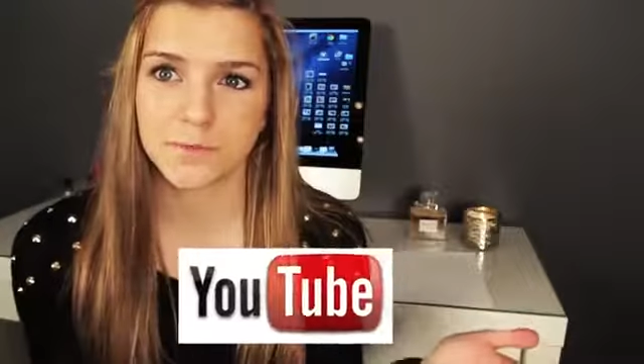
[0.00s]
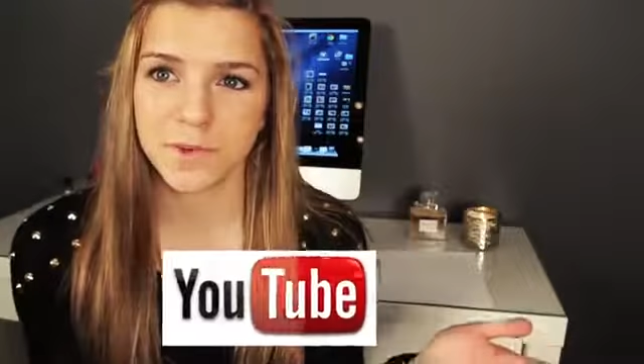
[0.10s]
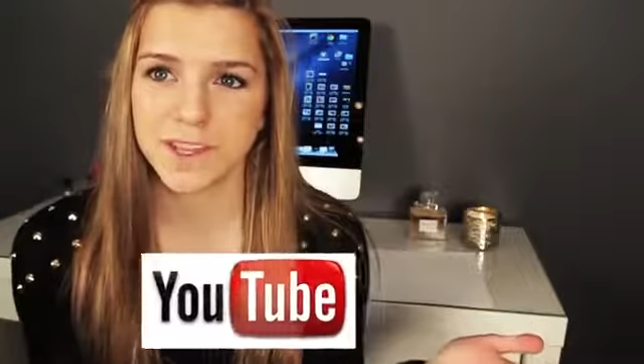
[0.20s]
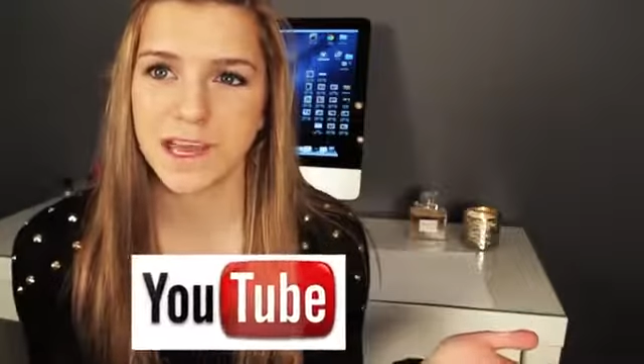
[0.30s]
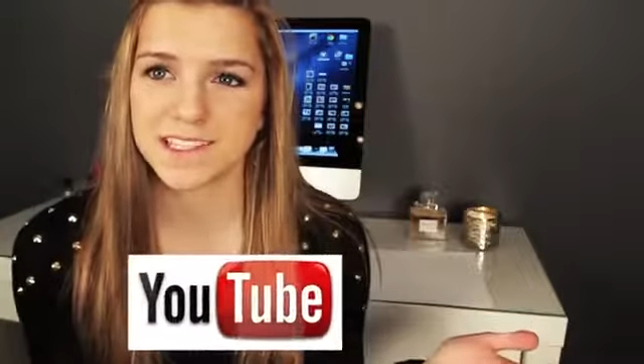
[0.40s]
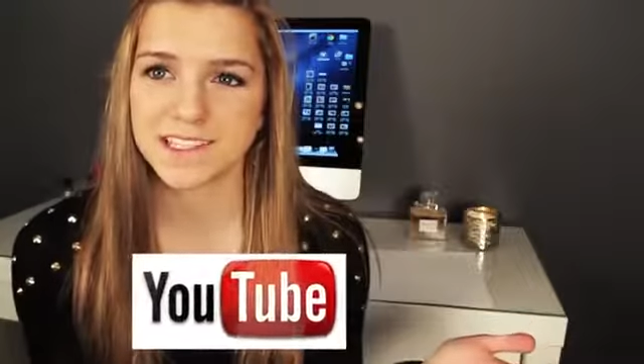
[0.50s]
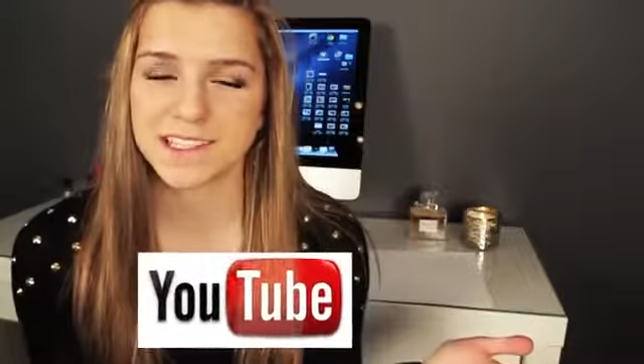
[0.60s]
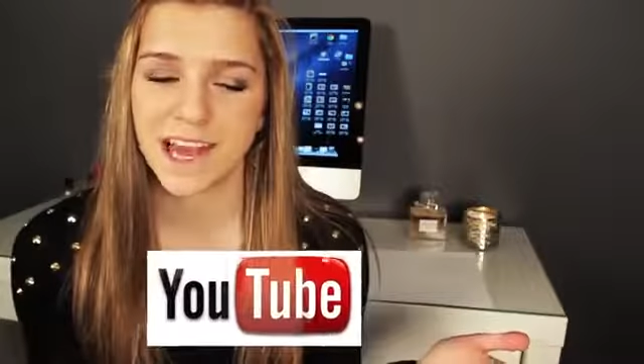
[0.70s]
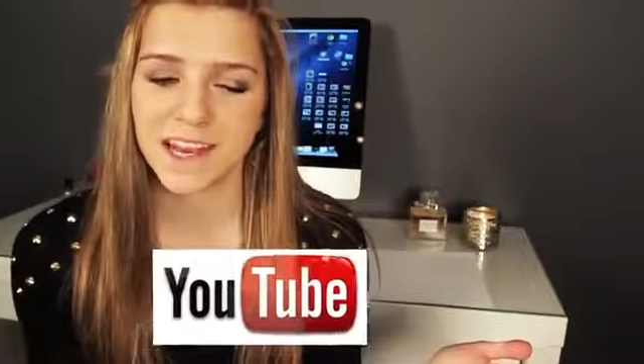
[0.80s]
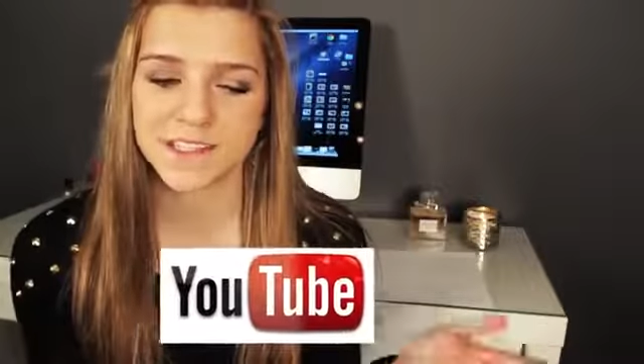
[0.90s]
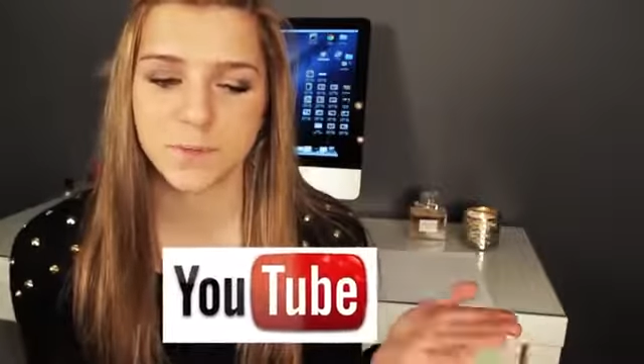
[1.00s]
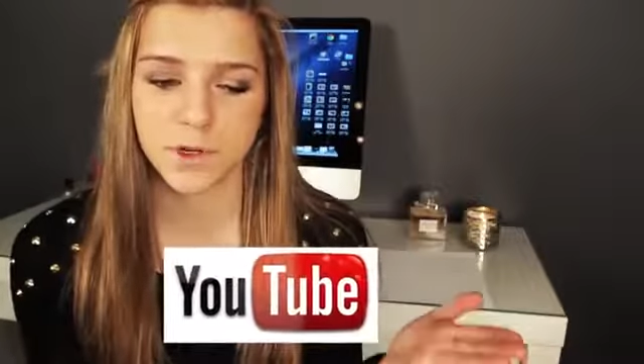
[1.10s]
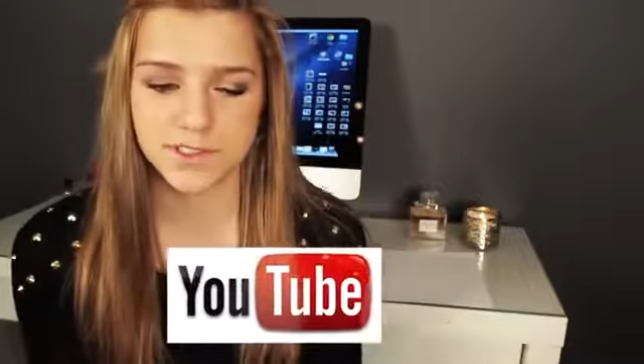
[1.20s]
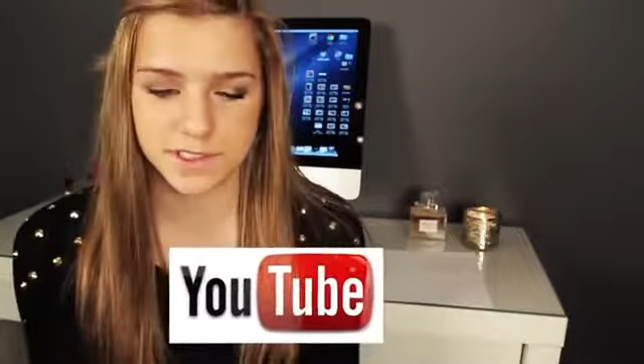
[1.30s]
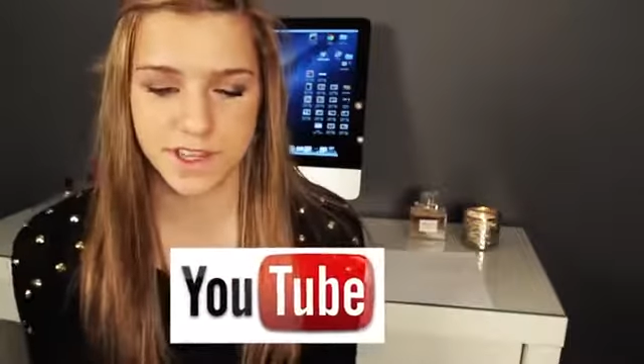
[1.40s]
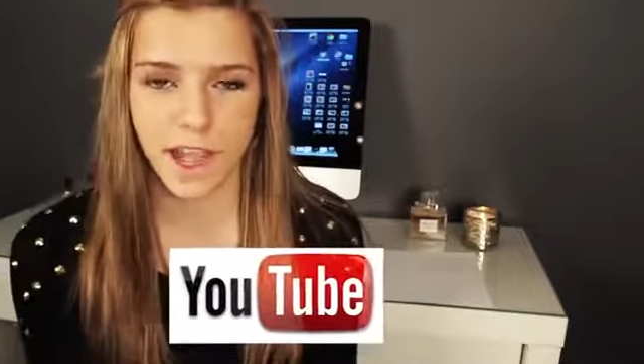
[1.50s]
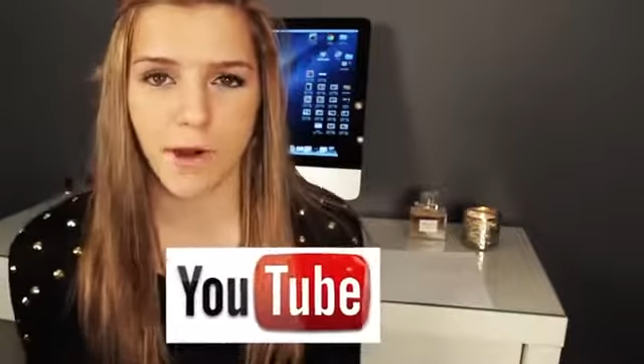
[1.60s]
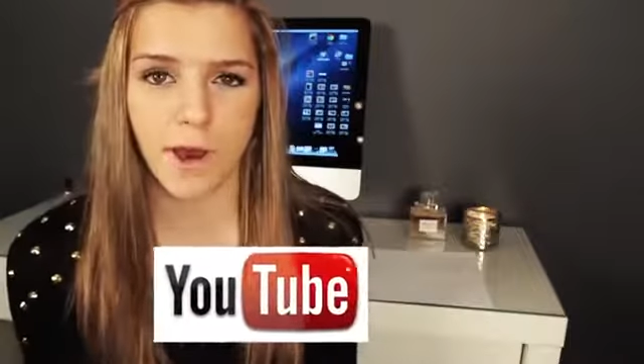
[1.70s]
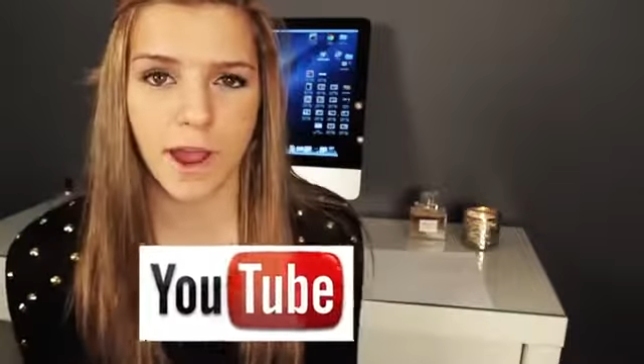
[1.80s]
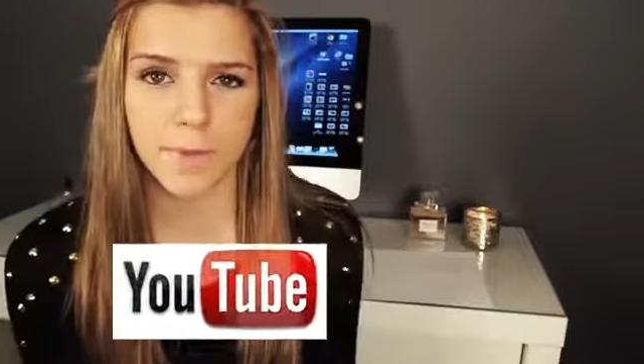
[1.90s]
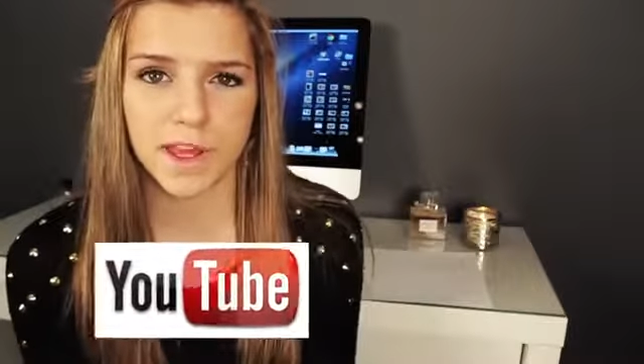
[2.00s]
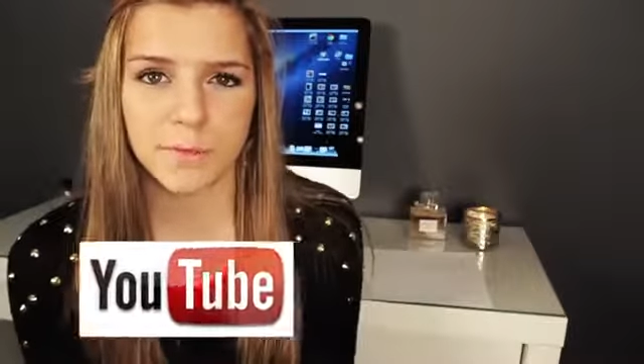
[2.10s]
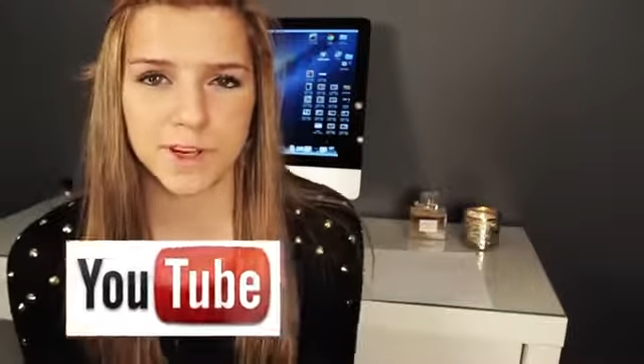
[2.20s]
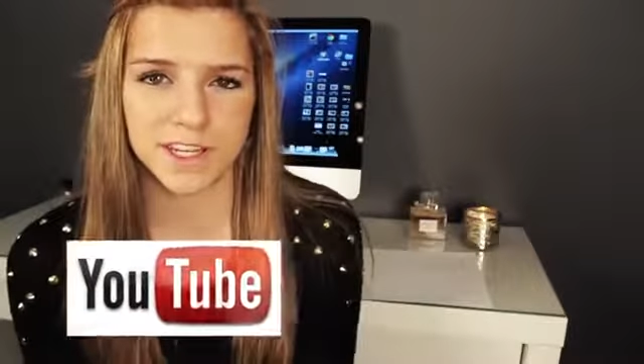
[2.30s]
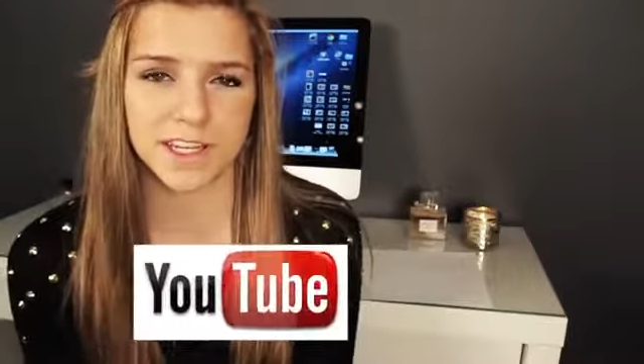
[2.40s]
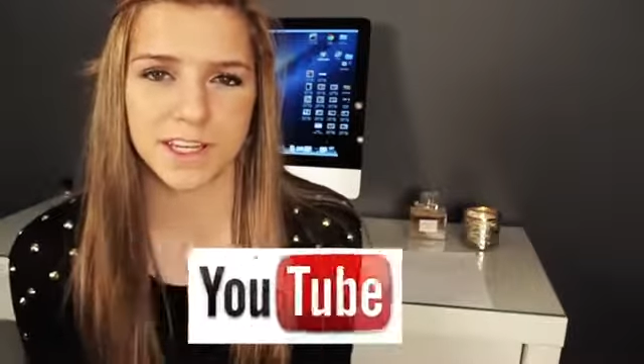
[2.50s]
because that is personally how I make money,